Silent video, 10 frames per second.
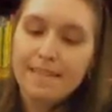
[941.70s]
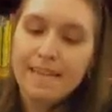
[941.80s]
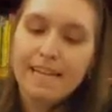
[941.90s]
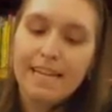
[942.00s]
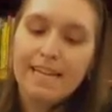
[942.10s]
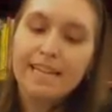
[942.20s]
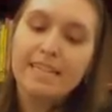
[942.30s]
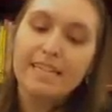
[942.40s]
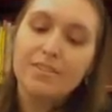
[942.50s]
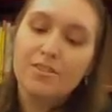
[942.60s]
and I can
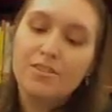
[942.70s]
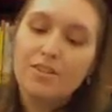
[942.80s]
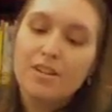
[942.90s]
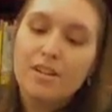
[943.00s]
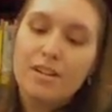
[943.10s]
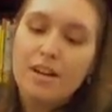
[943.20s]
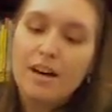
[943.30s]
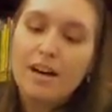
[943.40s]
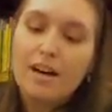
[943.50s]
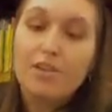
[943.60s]
either
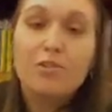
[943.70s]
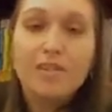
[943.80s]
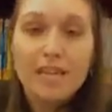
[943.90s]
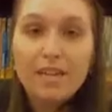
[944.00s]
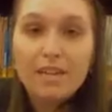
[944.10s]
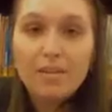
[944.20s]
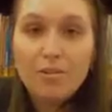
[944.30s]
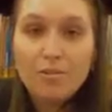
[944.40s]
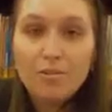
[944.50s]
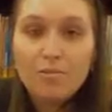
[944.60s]
create a
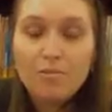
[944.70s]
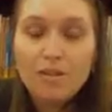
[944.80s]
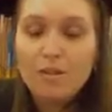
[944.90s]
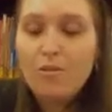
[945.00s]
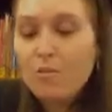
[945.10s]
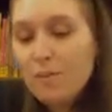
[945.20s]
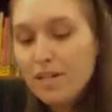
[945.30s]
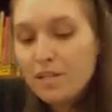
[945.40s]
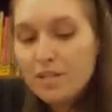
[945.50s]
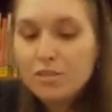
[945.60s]
hole with a hole
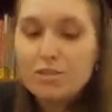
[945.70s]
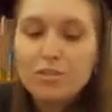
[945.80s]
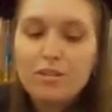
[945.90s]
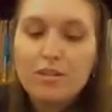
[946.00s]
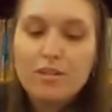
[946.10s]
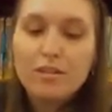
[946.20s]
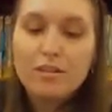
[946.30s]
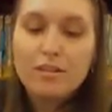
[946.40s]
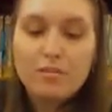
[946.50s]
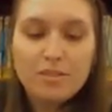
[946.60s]
puncher
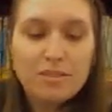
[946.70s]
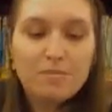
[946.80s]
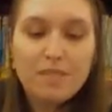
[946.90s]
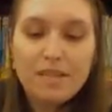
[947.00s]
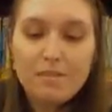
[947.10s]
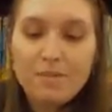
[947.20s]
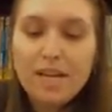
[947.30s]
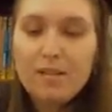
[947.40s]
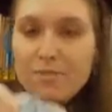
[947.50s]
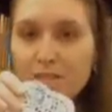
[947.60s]
or something, but
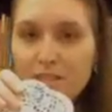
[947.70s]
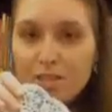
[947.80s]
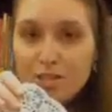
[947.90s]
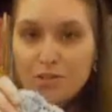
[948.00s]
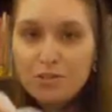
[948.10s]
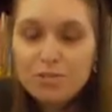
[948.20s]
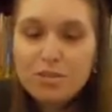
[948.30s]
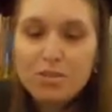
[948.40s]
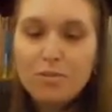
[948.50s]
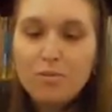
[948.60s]
I'm just going to use
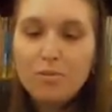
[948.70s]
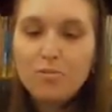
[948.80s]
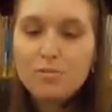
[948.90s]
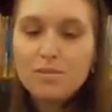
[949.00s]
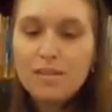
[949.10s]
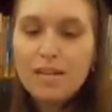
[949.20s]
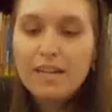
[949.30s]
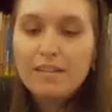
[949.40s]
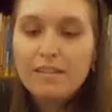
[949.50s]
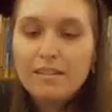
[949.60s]
the holes
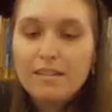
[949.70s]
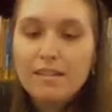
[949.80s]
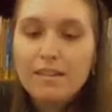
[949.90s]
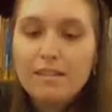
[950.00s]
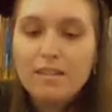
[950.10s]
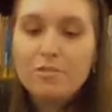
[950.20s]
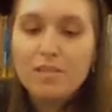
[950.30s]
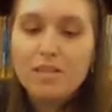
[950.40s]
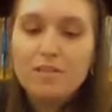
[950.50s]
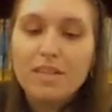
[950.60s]
that the
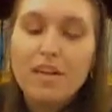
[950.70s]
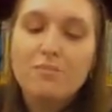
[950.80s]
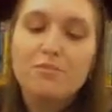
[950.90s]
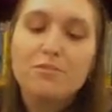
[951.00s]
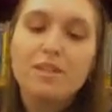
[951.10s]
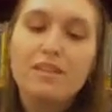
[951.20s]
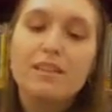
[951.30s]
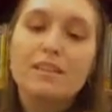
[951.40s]
doily already comes with.